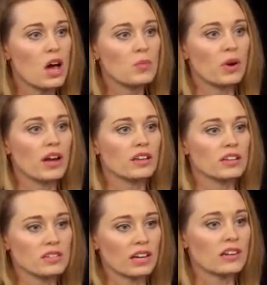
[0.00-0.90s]
But
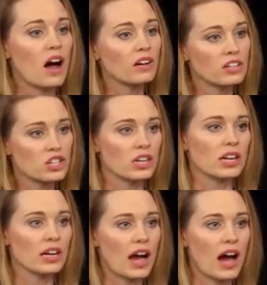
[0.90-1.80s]
this
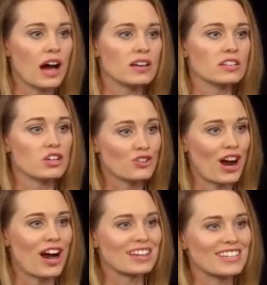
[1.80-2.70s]
technology has
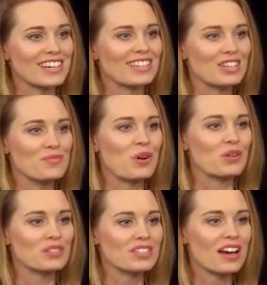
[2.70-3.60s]
attracted the
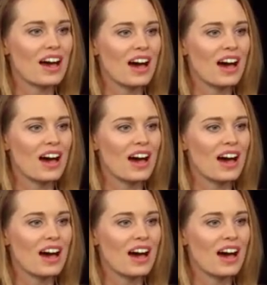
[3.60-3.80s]
most